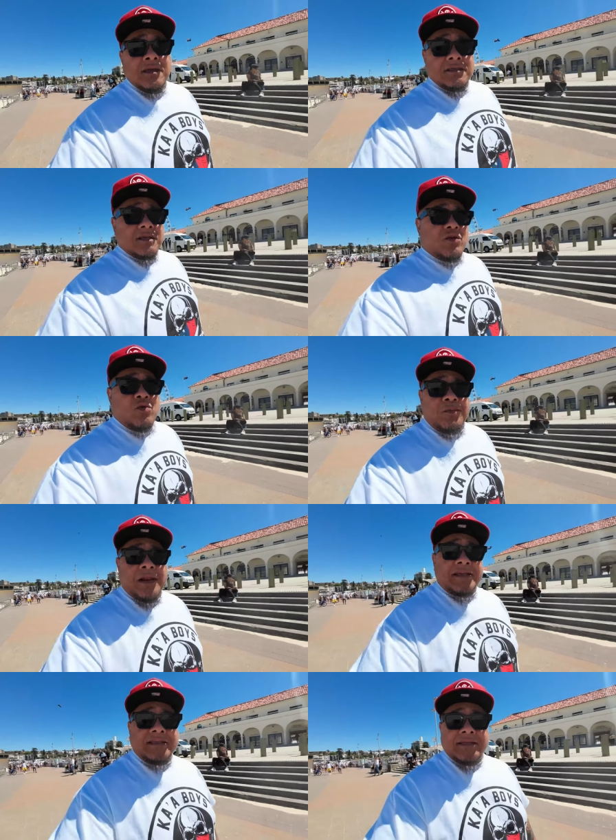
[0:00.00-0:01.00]
It's a cool
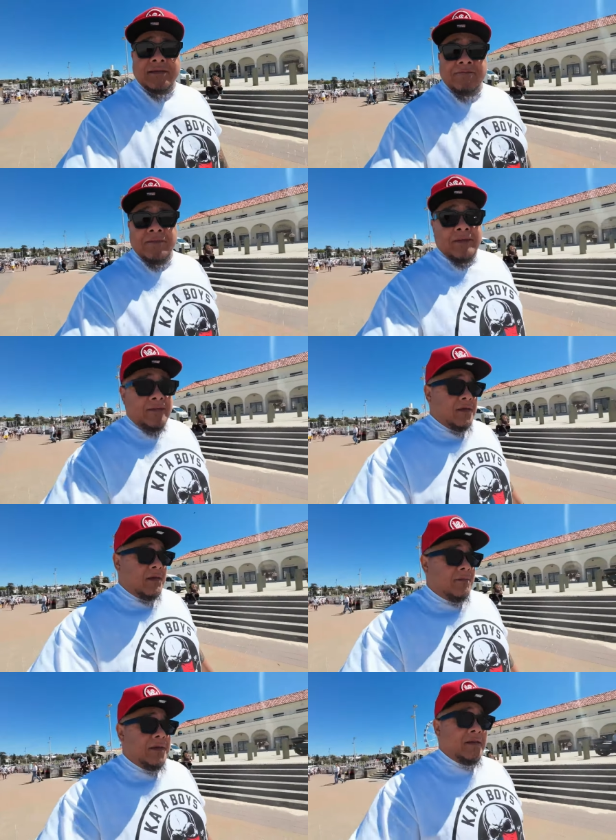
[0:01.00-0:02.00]
place.
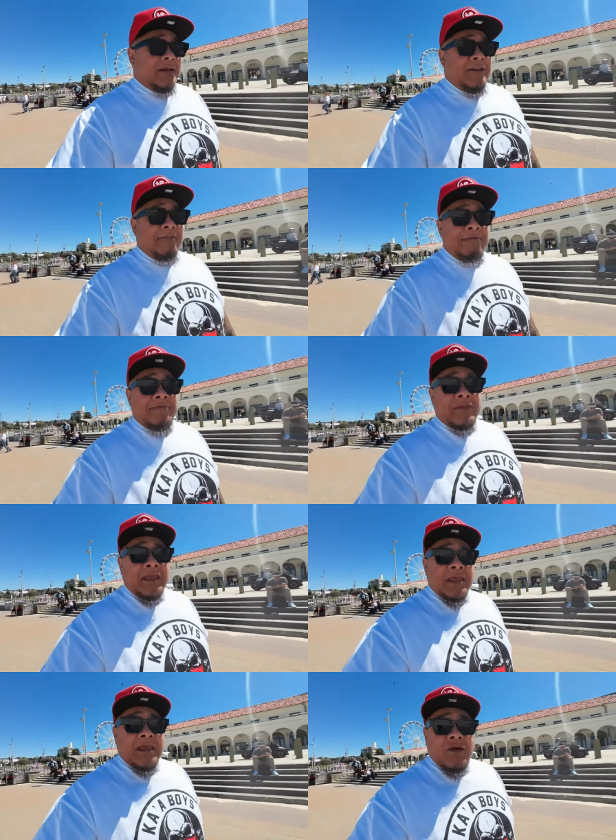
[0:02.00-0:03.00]
I mean,
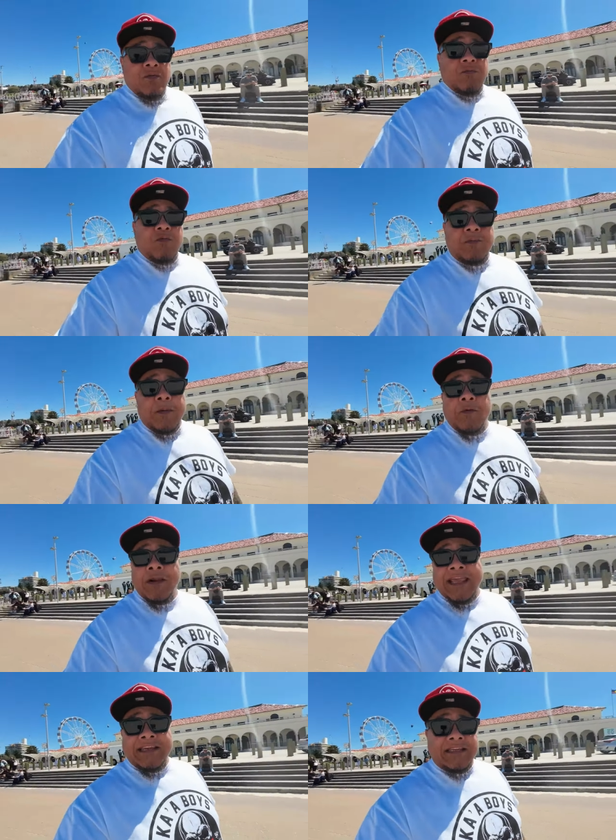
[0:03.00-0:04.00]
when people
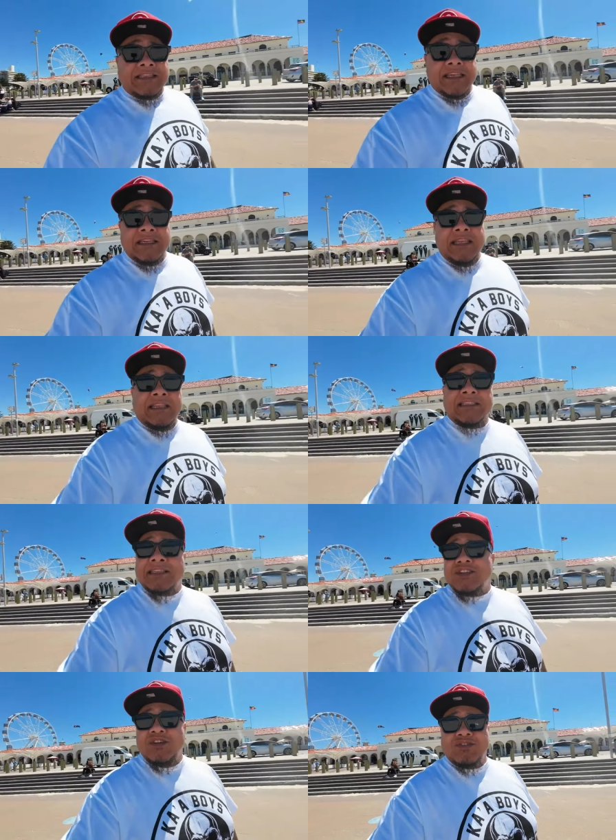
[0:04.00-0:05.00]
land in Sydney, this
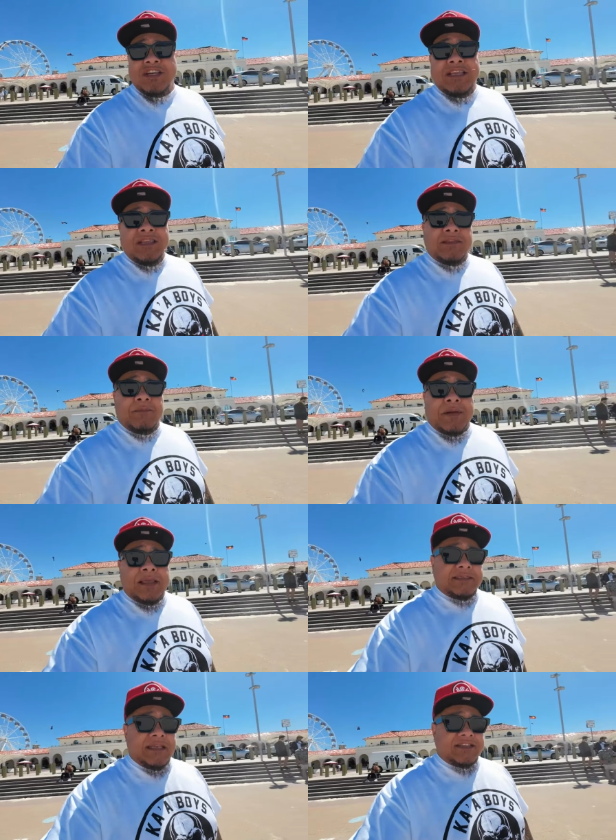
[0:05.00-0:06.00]
is usually the
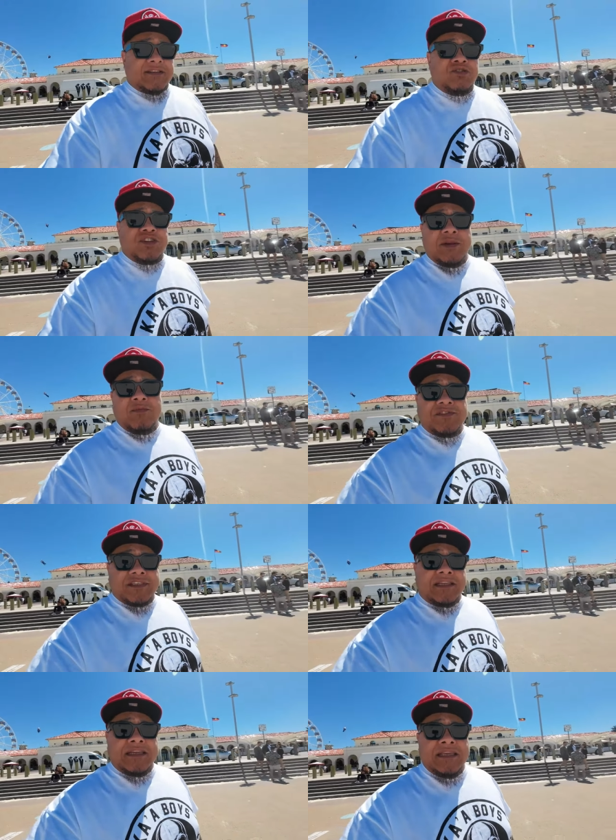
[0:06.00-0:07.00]
place they associate with
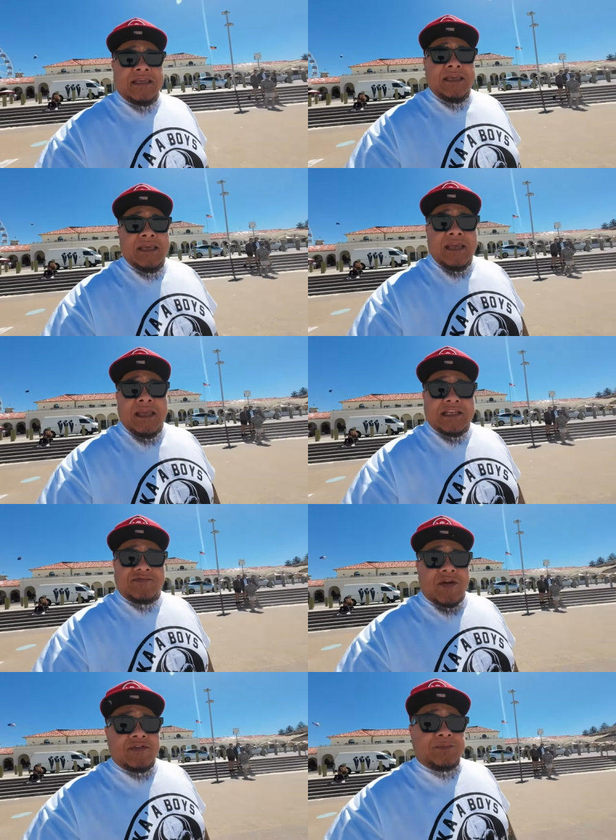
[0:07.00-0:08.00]
Sydney as
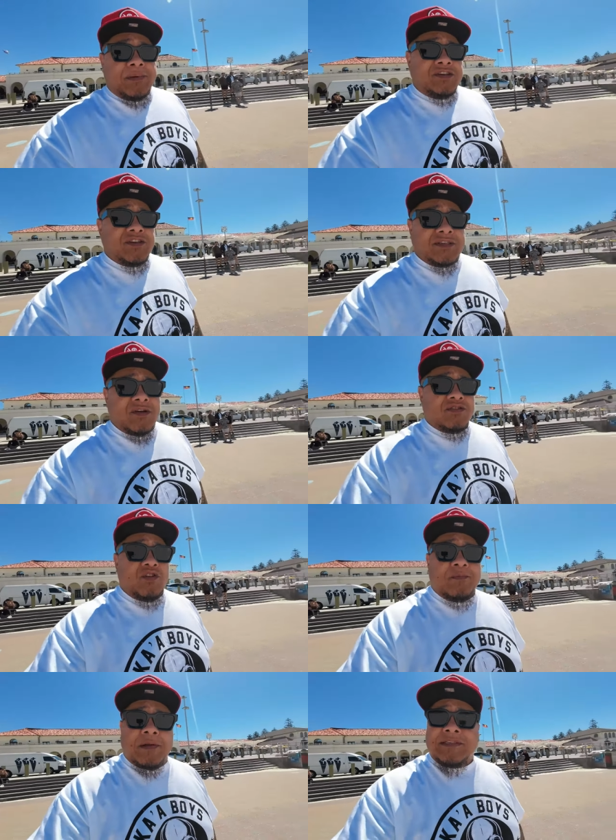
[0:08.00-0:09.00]
far as beaches is
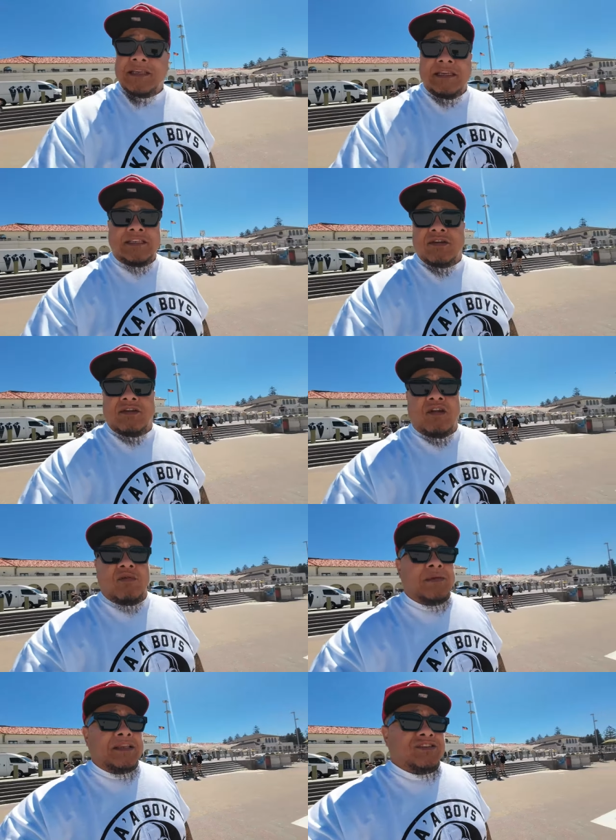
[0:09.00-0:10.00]
concerned. But Sydney's got a lot
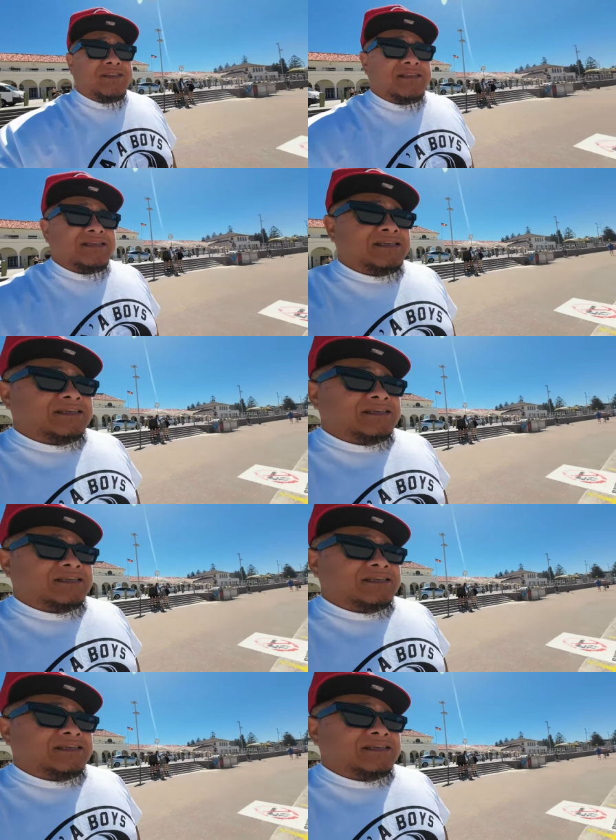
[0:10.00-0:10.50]
of beaches.